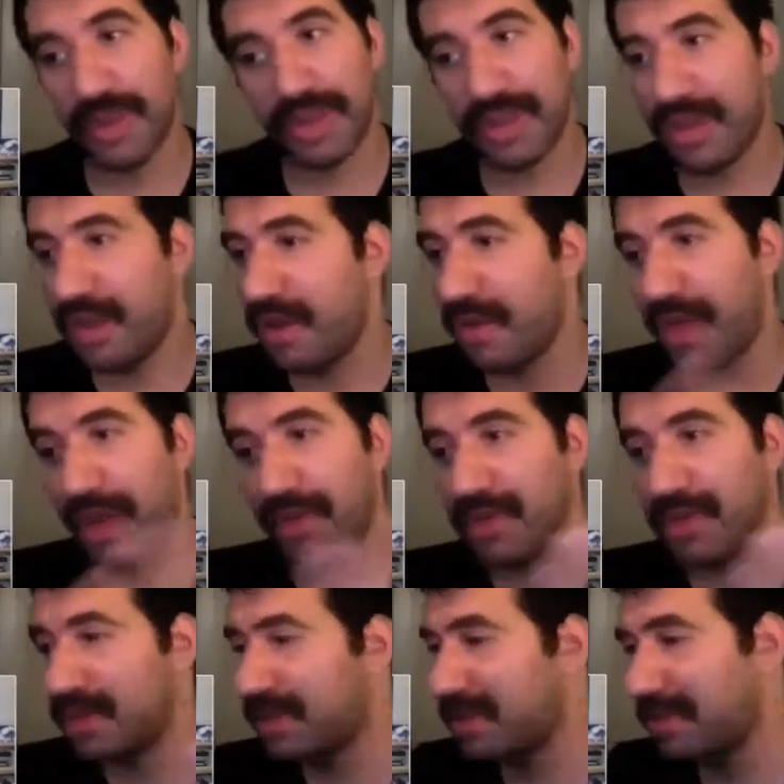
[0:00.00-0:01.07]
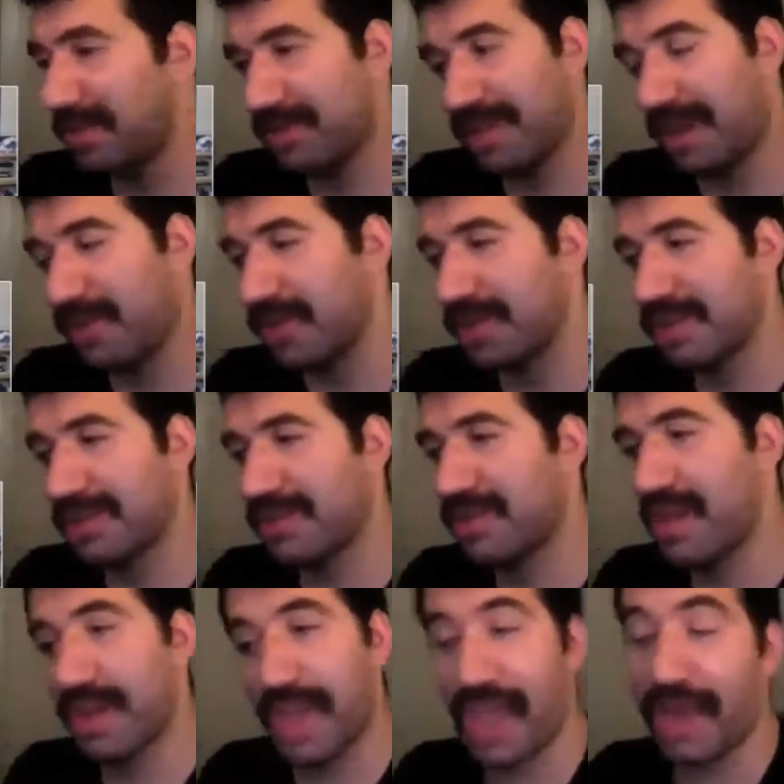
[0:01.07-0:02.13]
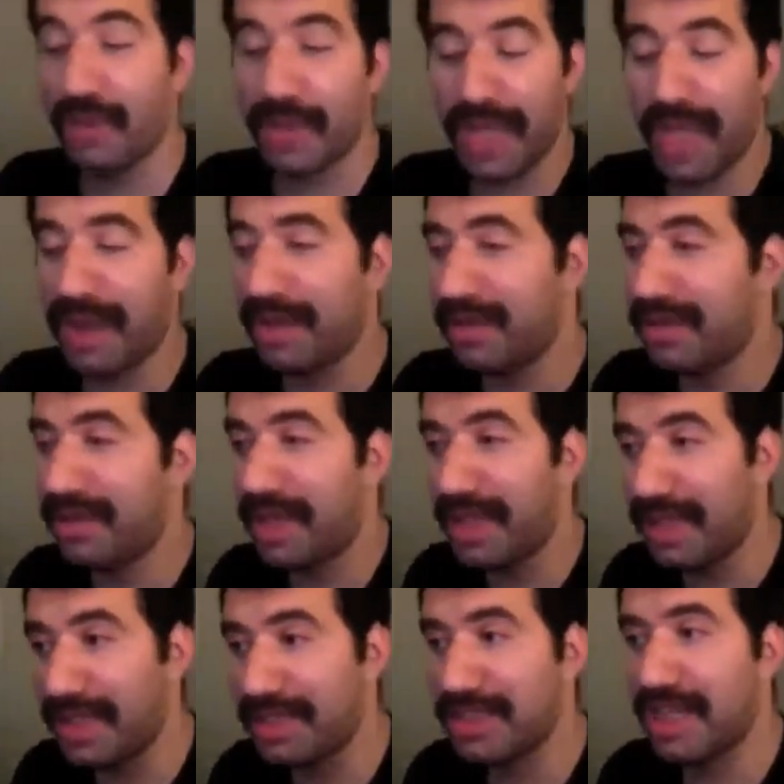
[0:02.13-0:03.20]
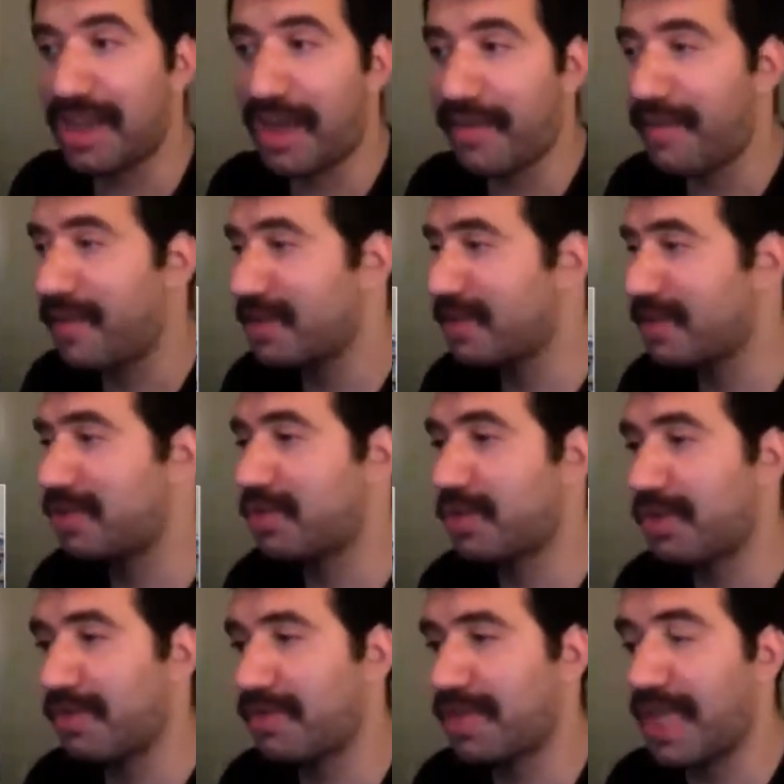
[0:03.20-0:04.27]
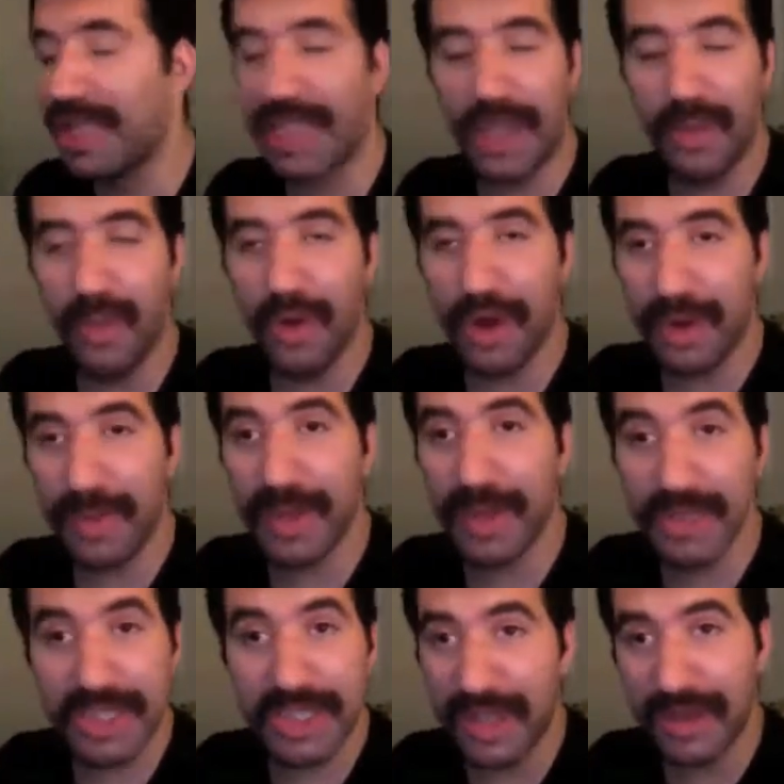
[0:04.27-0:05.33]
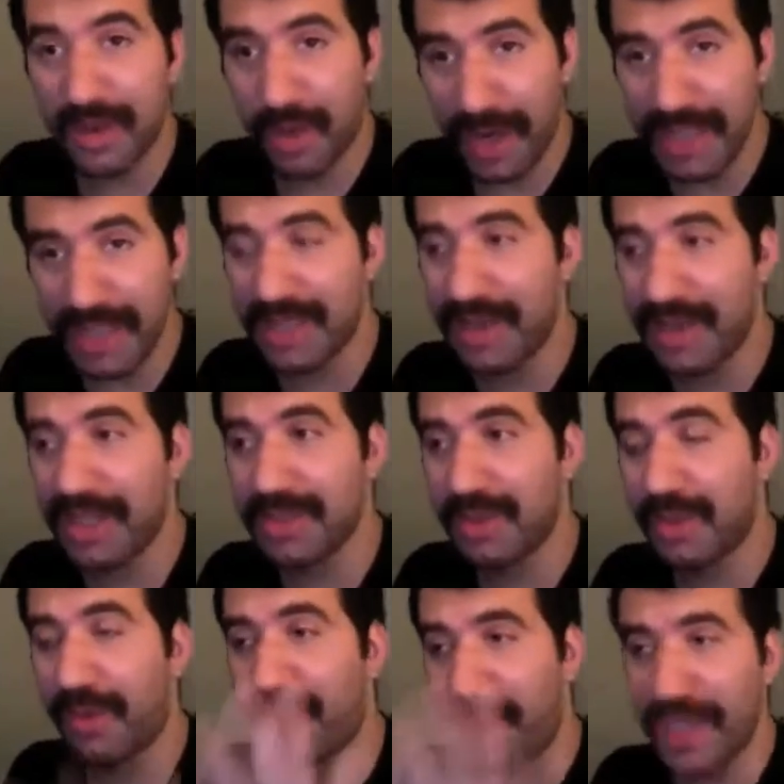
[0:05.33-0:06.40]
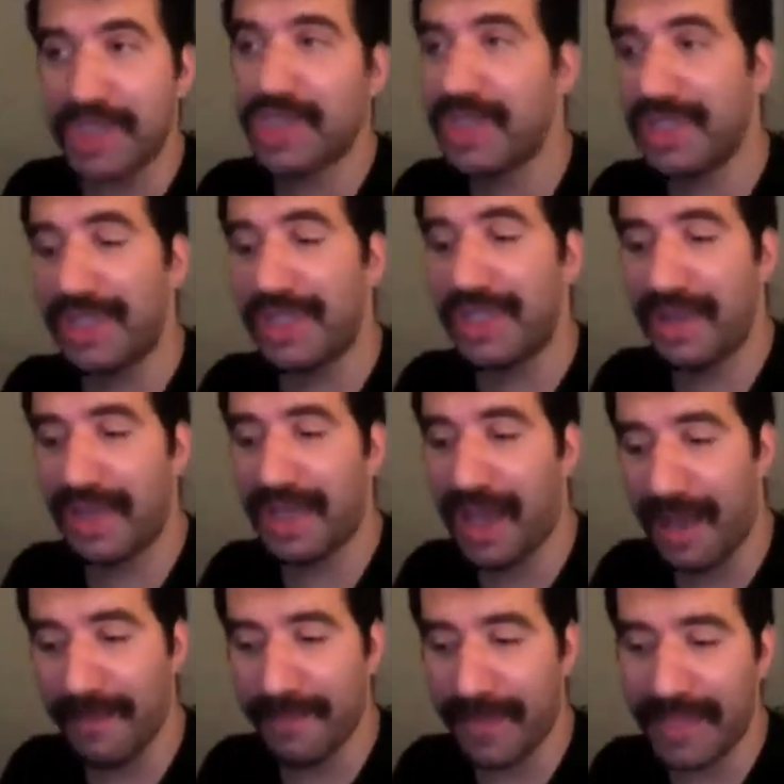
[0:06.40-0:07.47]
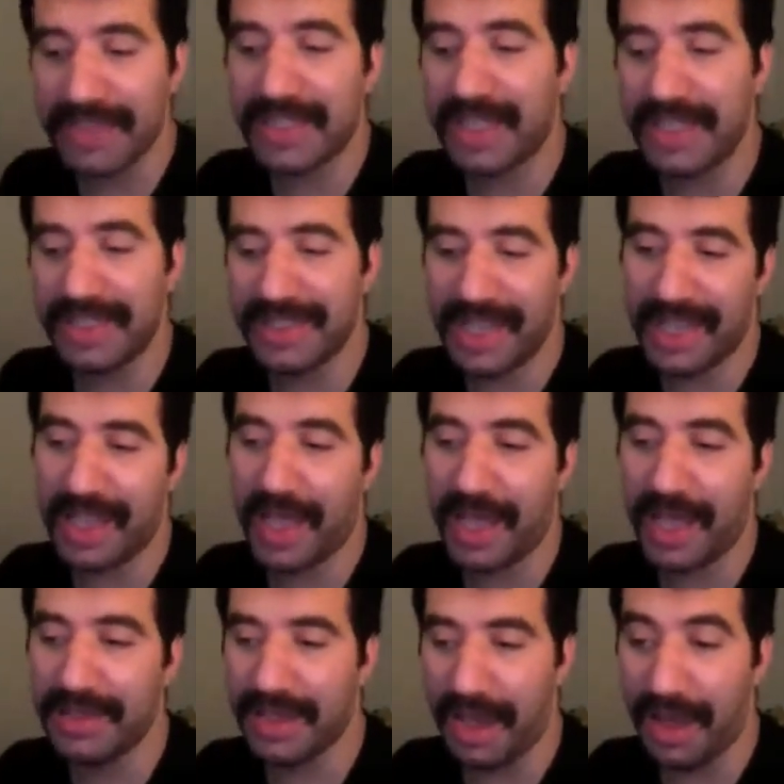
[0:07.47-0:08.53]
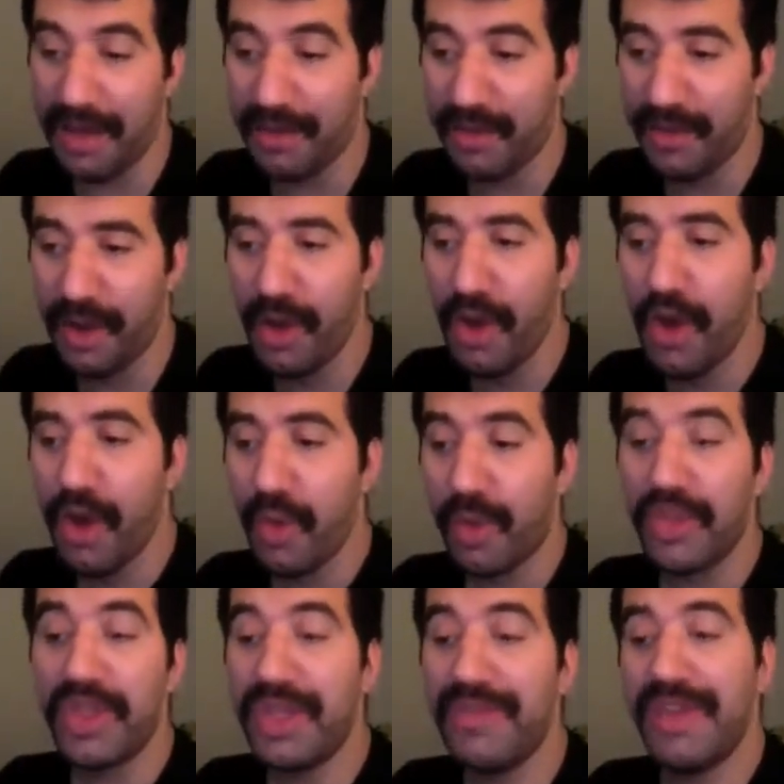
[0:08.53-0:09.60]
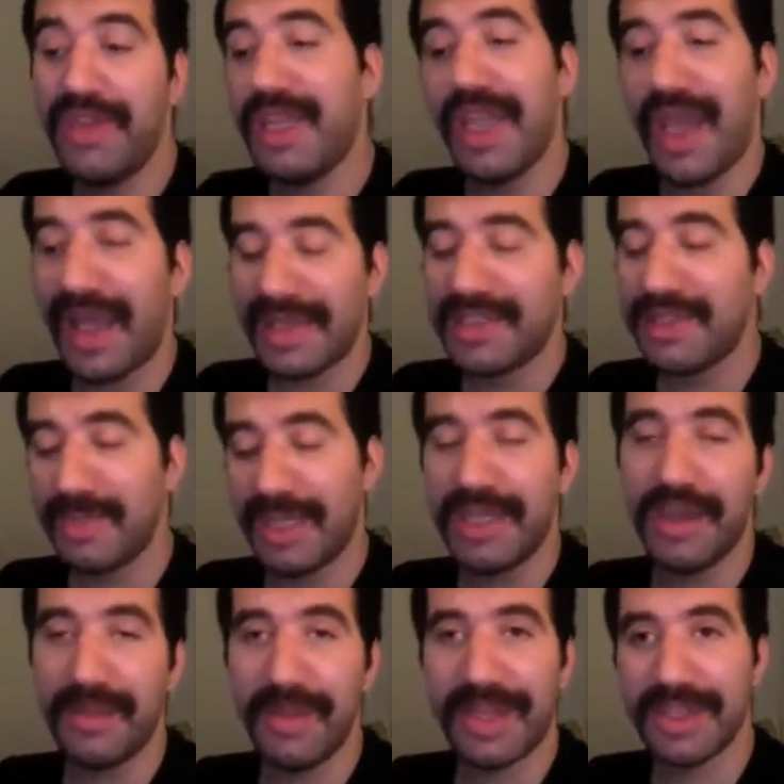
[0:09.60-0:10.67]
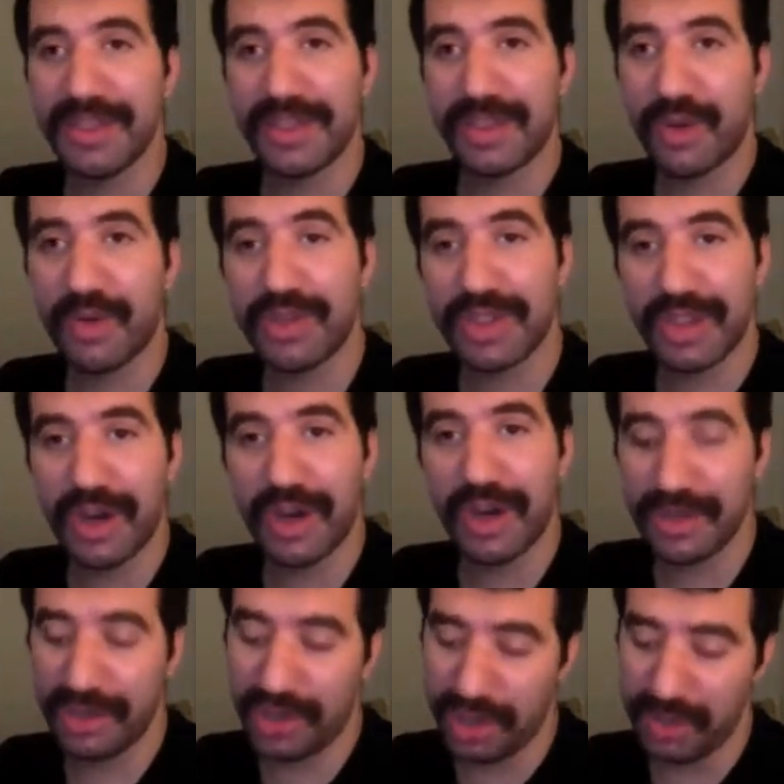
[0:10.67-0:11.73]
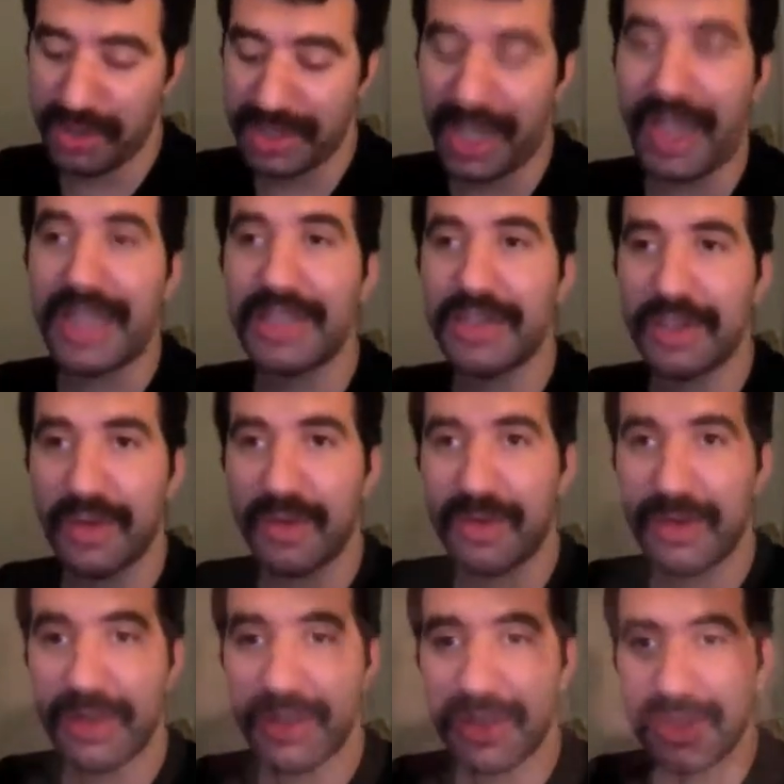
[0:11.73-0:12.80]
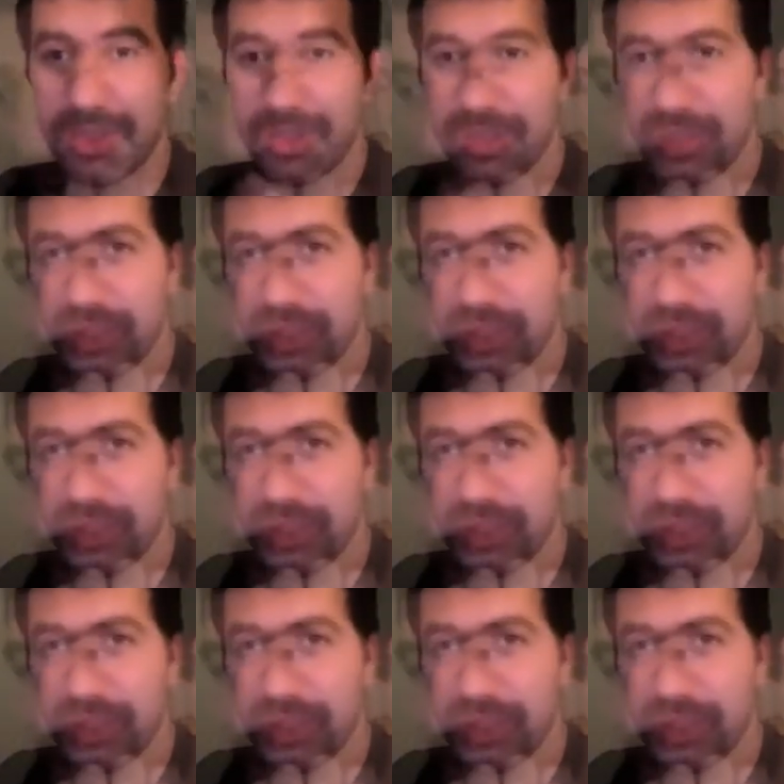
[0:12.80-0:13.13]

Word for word: But you know, that was that was again, we had at least enough of us to sort of delegate work, but it was still crazy because we were finishing the DVD based on these deadlines of well, the DVD has to be done because the tour starts June second. So yeah.